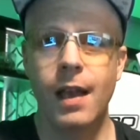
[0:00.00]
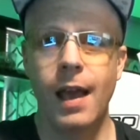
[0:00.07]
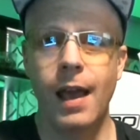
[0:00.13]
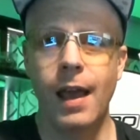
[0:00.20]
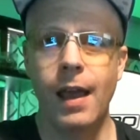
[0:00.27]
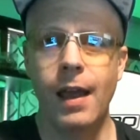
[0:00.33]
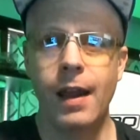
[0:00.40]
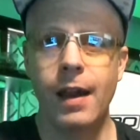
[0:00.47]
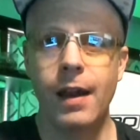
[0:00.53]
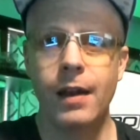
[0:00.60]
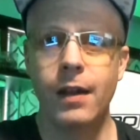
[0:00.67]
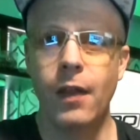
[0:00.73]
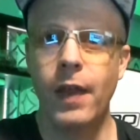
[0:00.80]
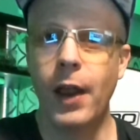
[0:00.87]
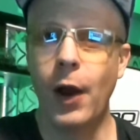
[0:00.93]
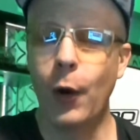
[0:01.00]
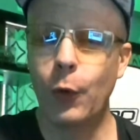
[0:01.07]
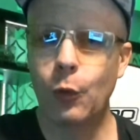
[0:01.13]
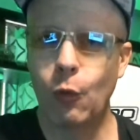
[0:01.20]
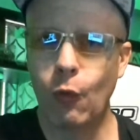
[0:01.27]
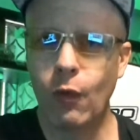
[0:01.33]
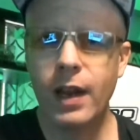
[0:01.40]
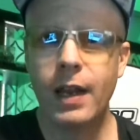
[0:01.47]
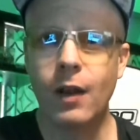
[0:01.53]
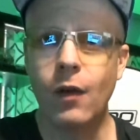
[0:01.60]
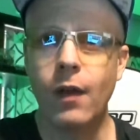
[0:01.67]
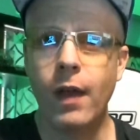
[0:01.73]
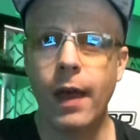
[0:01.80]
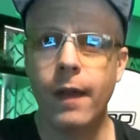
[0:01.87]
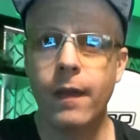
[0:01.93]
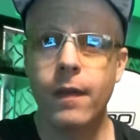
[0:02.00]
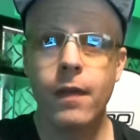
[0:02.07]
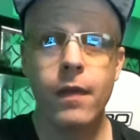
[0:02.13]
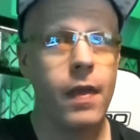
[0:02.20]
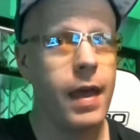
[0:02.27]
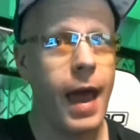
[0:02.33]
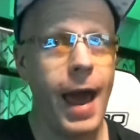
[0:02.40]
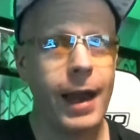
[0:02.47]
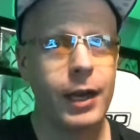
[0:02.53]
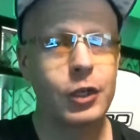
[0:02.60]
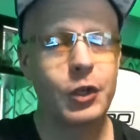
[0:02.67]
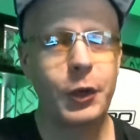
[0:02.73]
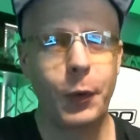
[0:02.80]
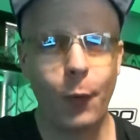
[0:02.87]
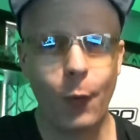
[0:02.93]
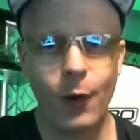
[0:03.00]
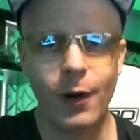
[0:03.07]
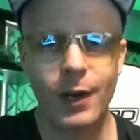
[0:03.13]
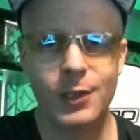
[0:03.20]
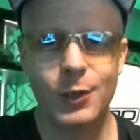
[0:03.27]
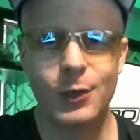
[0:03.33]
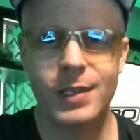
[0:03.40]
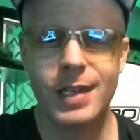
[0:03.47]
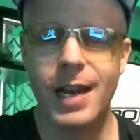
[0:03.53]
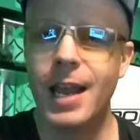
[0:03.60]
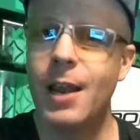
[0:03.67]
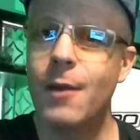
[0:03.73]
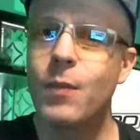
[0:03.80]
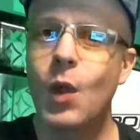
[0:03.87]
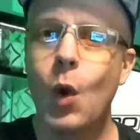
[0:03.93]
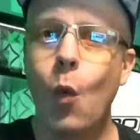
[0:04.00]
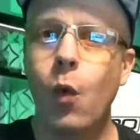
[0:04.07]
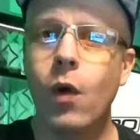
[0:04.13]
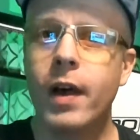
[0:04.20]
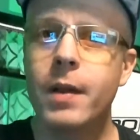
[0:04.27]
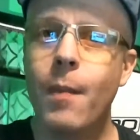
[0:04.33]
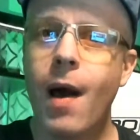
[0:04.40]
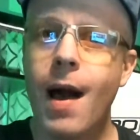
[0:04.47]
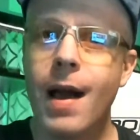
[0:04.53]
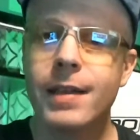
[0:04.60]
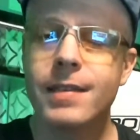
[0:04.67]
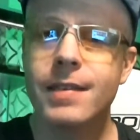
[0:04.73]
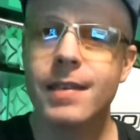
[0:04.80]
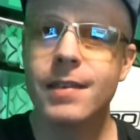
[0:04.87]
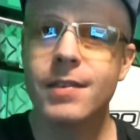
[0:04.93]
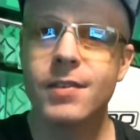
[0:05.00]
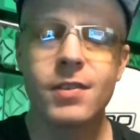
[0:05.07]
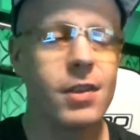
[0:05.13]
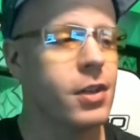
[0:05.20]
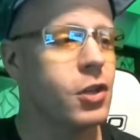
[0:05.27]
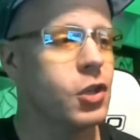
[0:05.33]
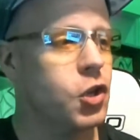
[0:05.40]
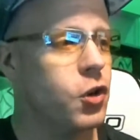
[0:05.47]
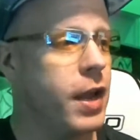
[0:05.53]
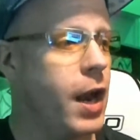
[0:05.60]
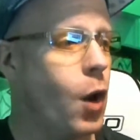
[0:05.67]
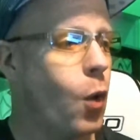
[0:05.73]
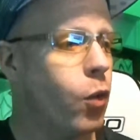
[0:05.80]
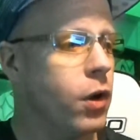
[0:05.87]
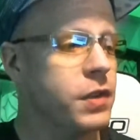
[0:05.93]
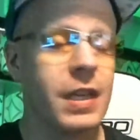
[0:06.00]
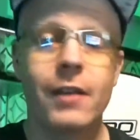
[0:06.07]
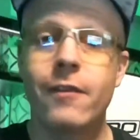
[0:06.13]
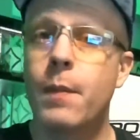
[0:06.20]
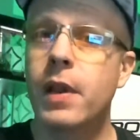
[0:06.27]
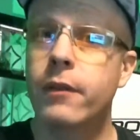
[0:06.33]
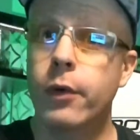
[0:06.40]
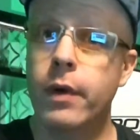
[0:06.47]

and they are real and they actually work. So today we'll unbox this, show you how it works, and give you a bit of